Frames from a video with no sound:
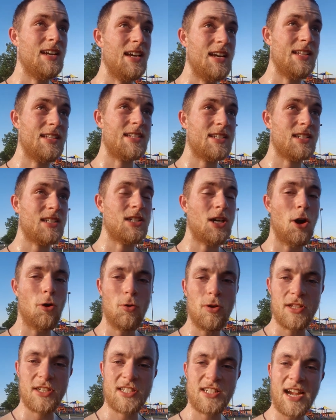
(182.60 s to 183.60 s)
it's
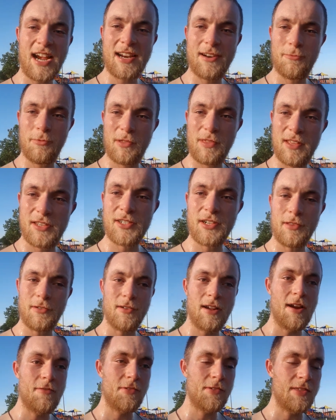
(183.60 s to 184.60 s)
coinciding with each other
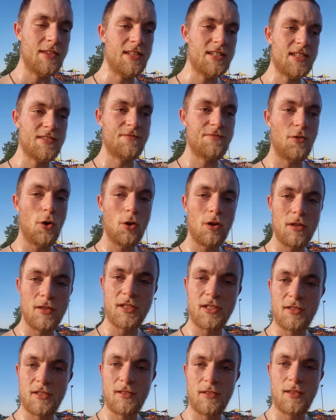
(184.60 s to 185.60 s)
everything's
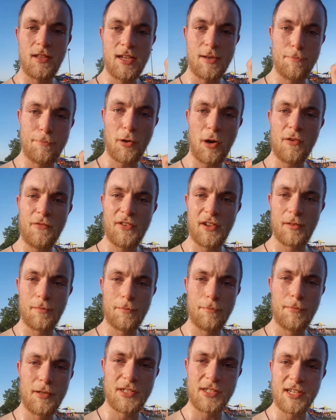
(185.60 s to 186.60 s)
fallen in perfect
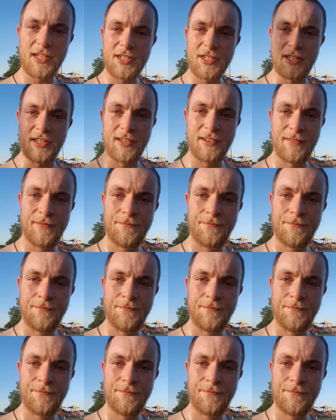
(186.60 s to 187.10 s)
position